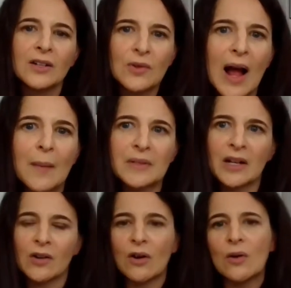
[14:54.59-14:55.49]
trapped
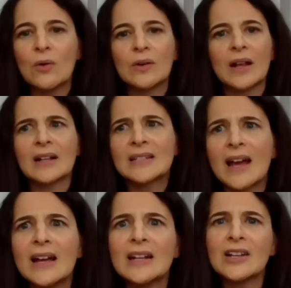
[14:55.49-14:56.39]
in our own
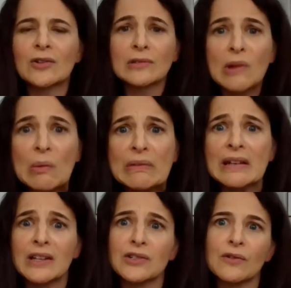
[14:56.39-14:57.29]
anxiety or
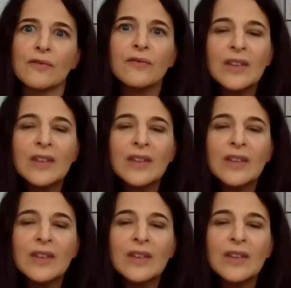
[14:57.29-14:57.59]
loneliness or